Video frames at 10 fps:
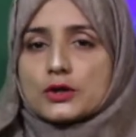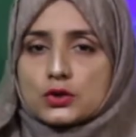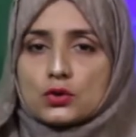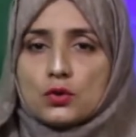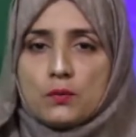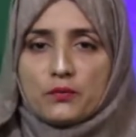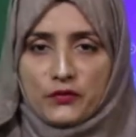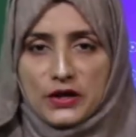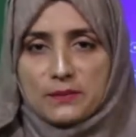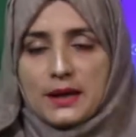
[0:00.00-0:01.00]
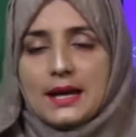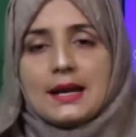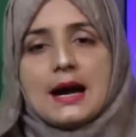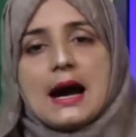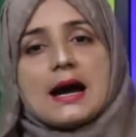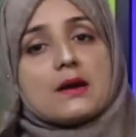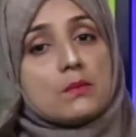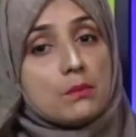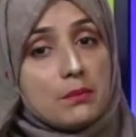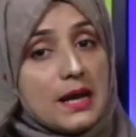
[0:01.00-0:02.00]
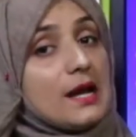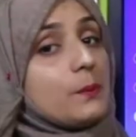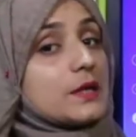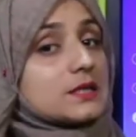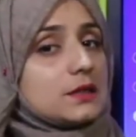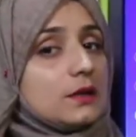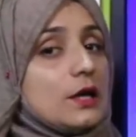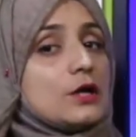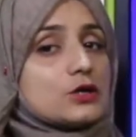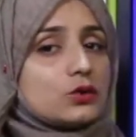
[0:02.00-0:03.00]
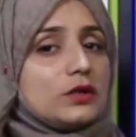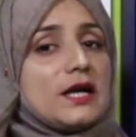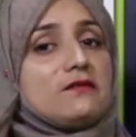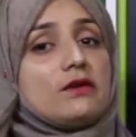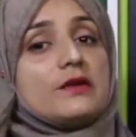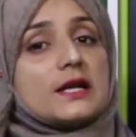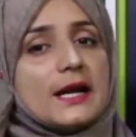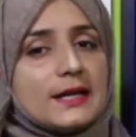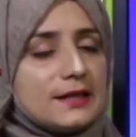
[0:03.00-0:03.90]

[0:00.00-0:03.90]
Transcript: to female or male person. So then we will get